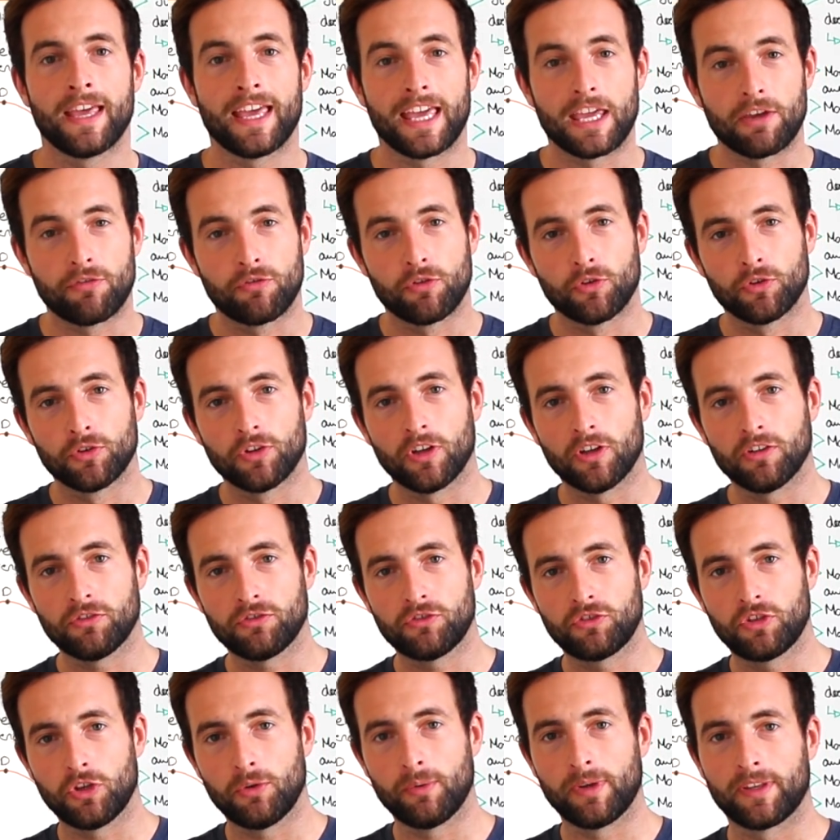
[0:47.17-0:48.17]
If you're
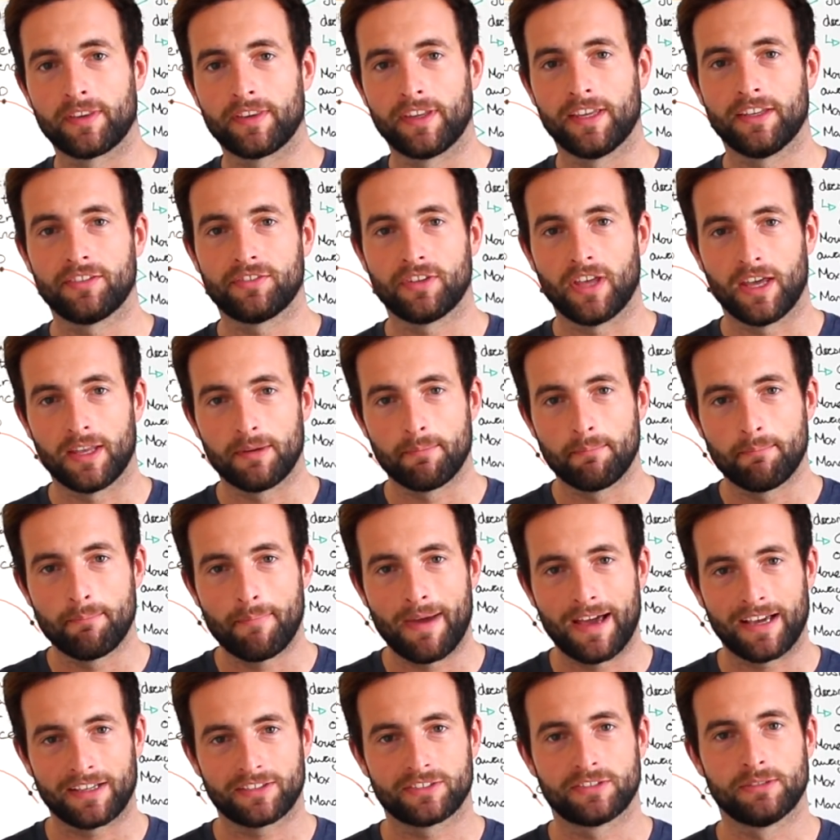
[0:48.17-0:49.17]
not doing this and
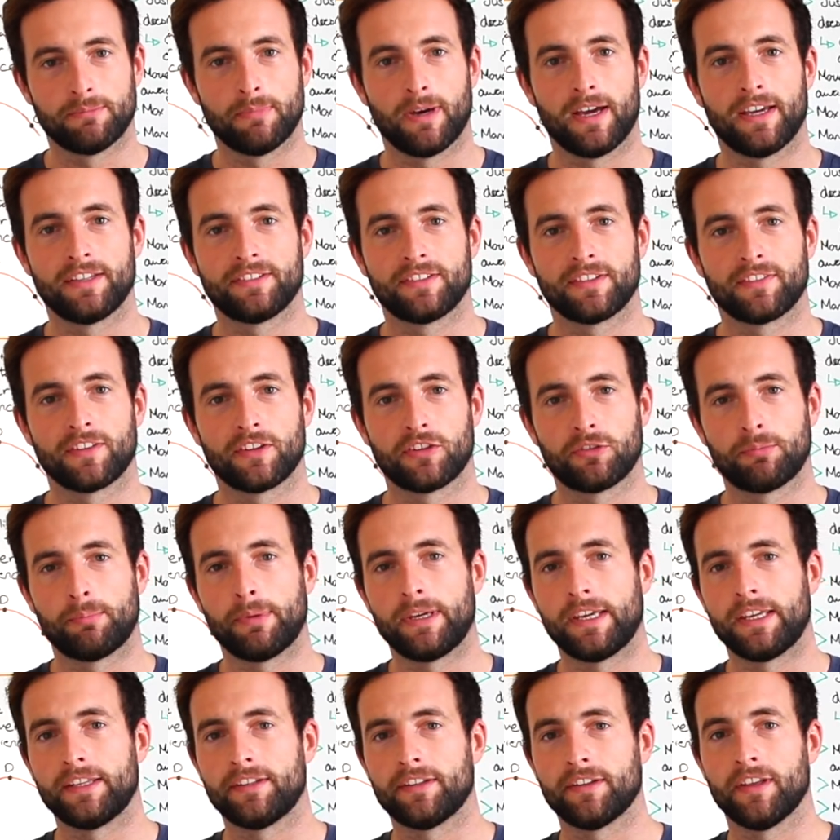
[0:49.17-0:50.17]
maximising the
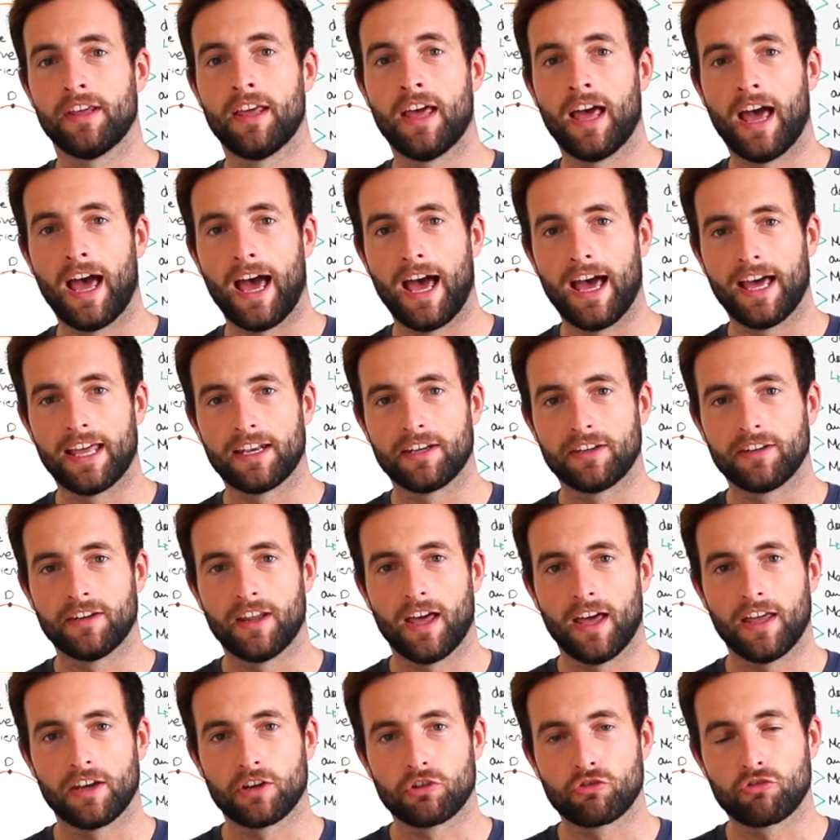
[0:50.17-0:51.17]
speed
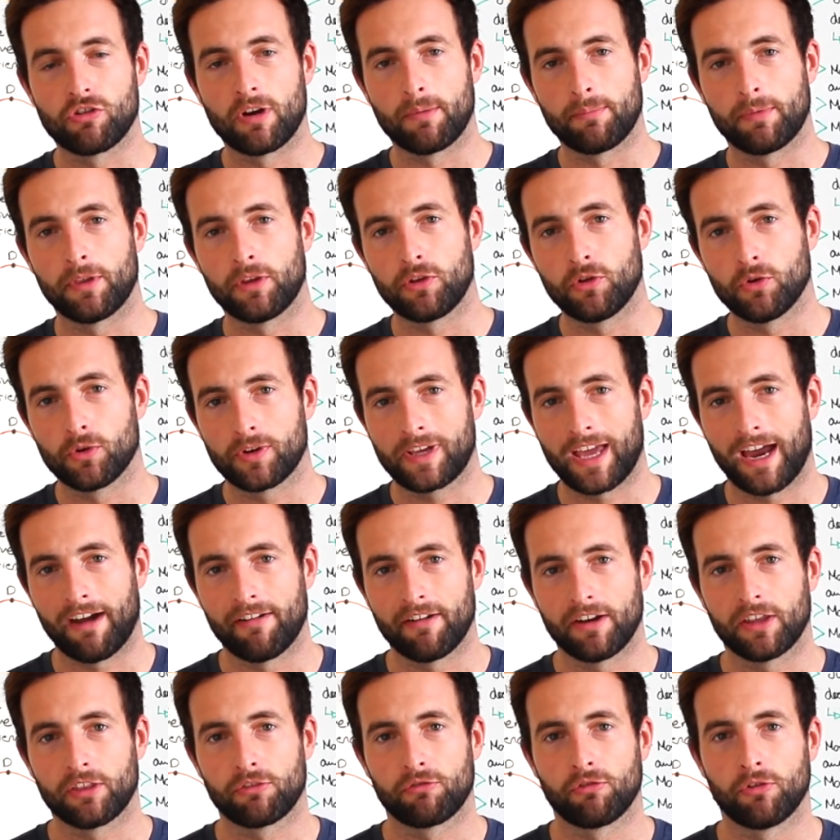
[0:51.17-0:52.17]
and grip that you're
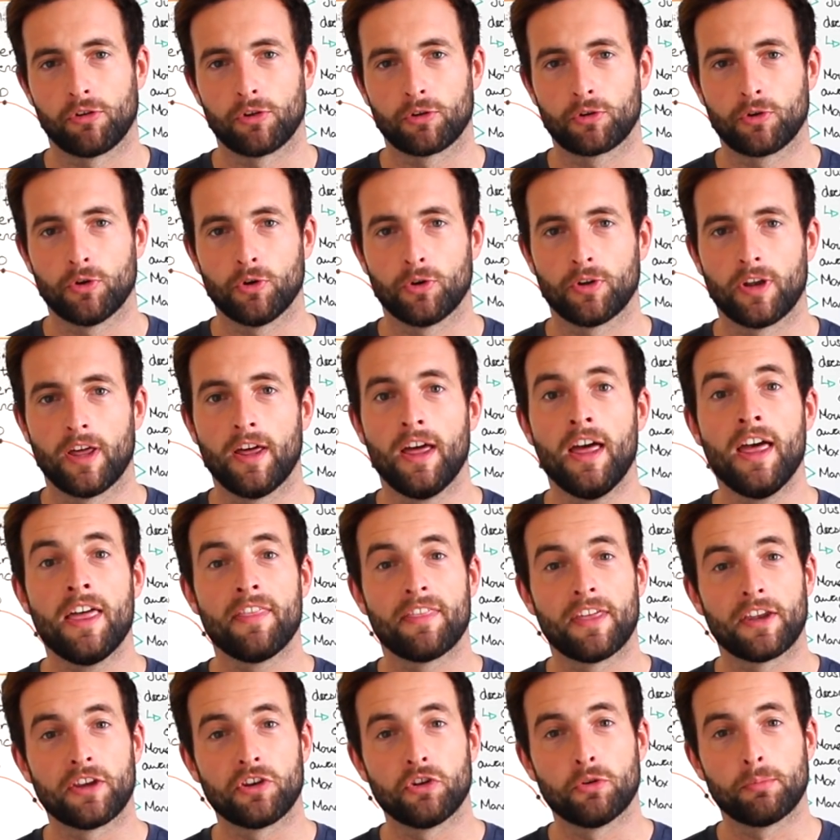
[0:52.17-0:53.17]
carrying through a corner,
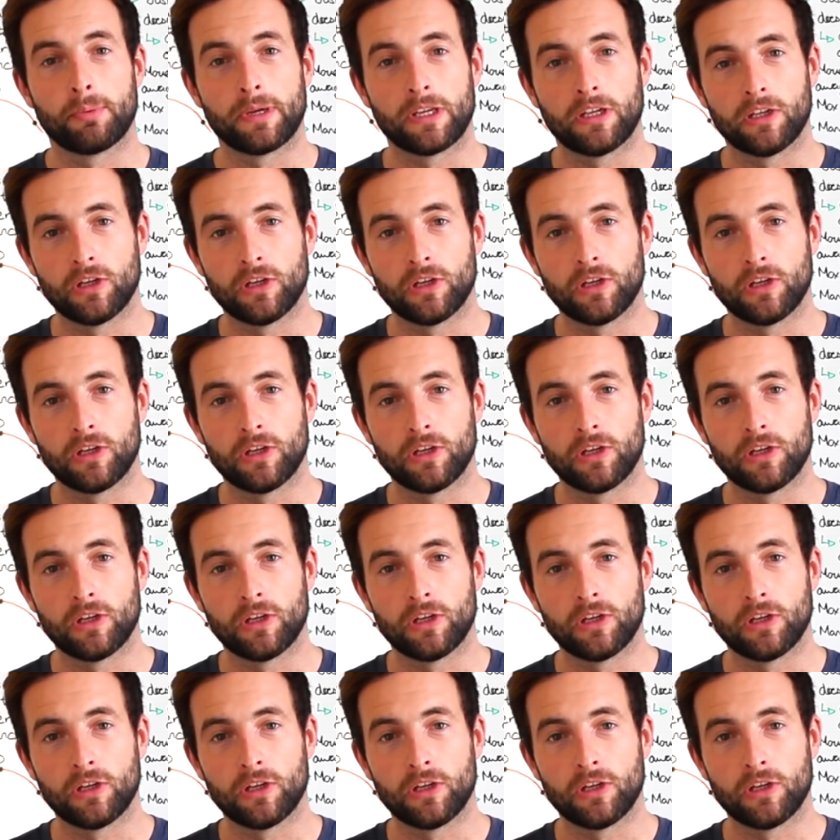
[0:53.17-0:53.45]
then you'll be